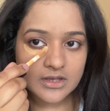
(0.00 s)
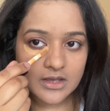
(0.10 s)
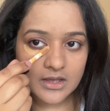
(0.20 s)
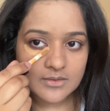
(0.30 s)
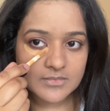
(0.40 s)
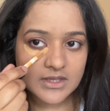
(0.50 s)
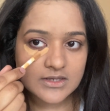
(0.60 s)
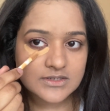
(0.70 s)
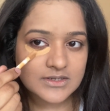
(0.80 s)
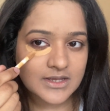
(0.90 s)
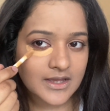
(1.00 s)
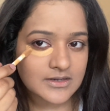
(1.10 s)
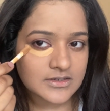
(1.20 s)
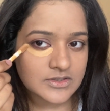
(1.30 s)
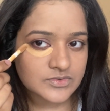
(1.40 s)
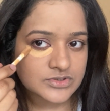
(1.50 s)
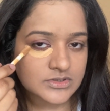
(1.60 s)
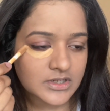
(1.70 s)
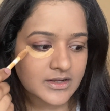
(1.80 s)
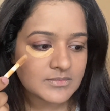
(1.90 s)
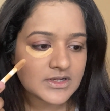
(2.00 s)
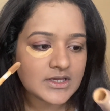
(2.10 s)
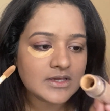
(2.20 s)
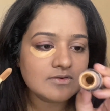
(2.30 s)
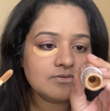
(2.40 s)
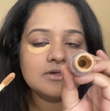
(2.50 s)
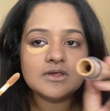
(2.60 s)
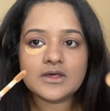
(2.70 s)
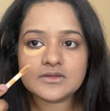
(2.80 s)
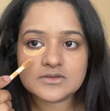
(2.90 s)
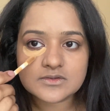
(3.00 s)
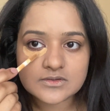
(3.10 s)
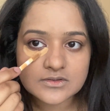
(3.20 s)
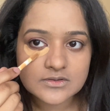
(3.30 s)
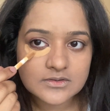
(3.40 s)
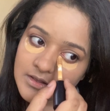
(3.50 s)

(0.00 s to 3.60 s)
I'm in tan neutral, I believe. Yes.